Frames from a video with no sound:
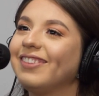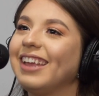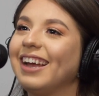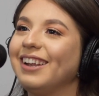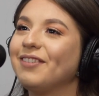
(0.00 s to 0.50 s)

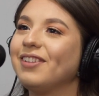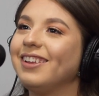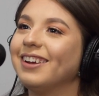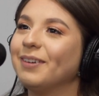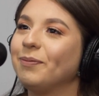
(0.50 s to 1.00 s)
Yeah,
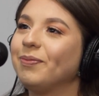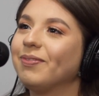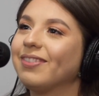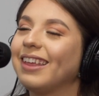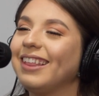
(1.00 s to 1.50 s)
definitely.
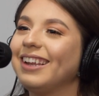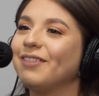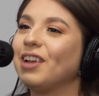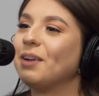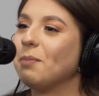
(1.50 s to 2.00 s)
I think I
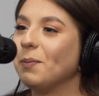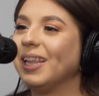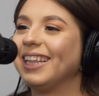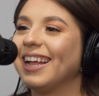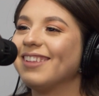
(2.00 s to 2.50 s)
definitely had a moment
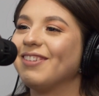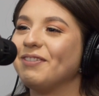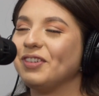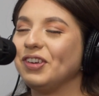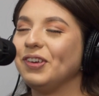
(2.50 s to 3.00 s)
like that. So I feel